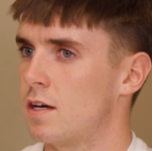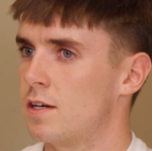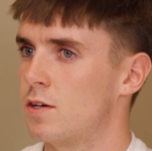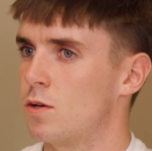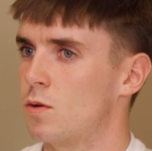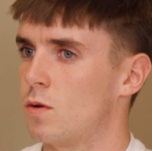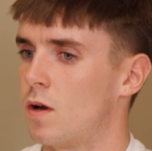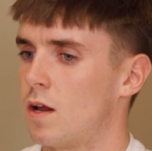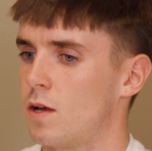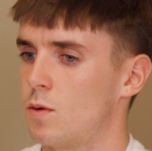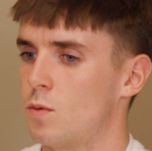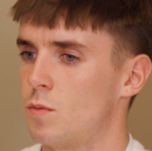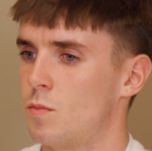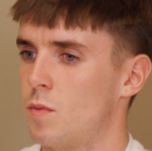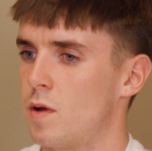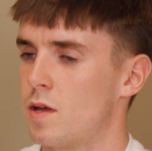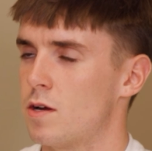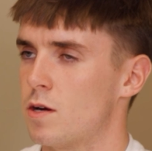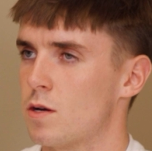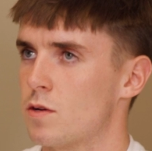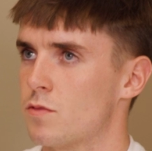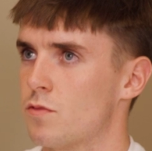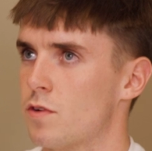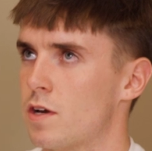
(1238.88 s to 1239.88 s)
I know, like with my
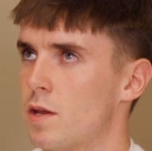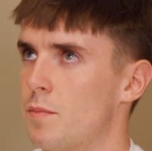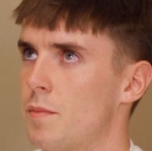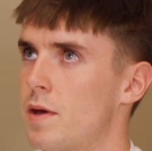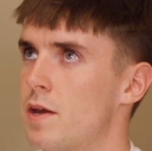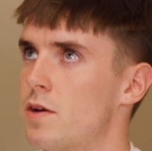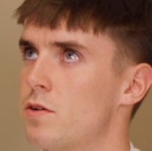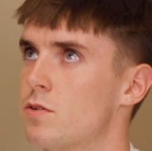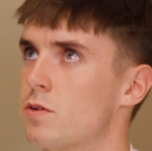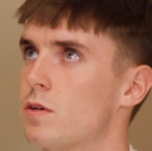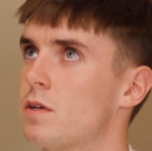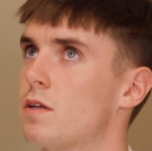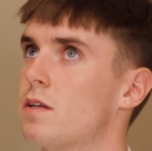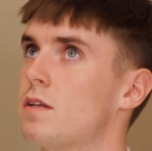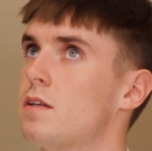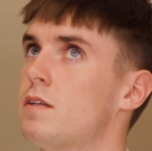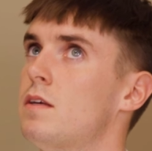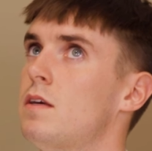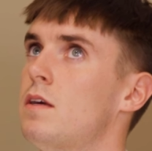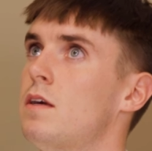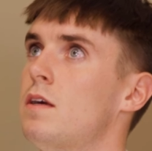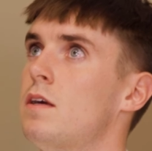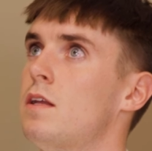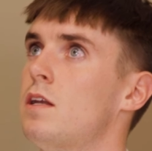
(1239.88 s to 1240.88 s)
girlfriend, I met her in
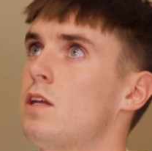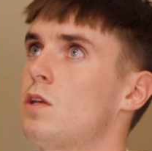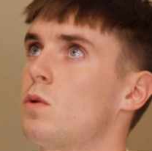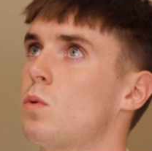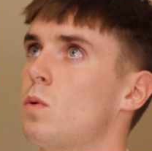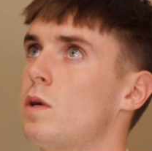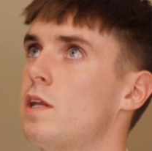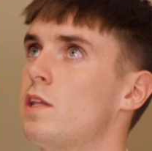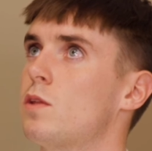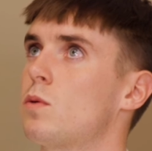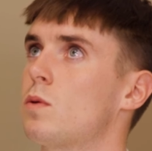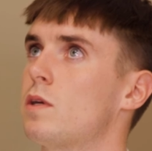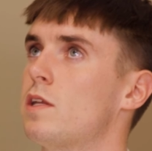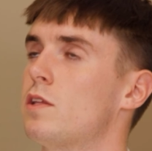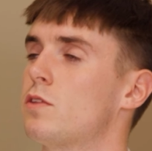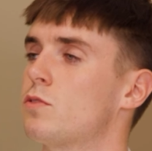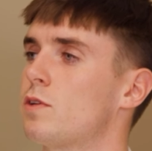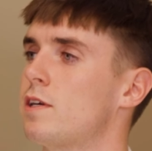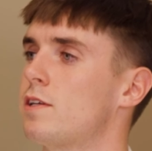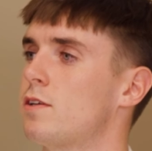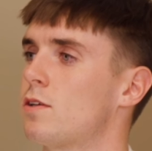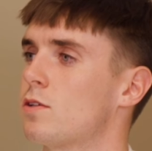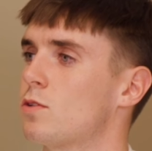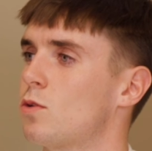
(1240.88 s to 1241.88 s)

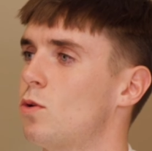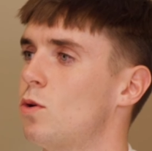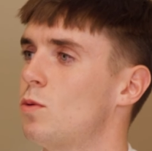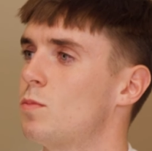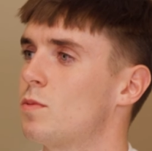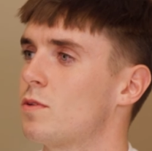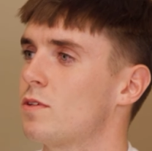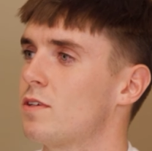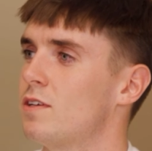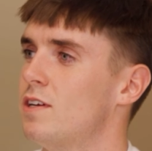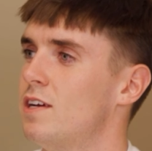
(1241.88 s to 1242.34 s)
2023 in October,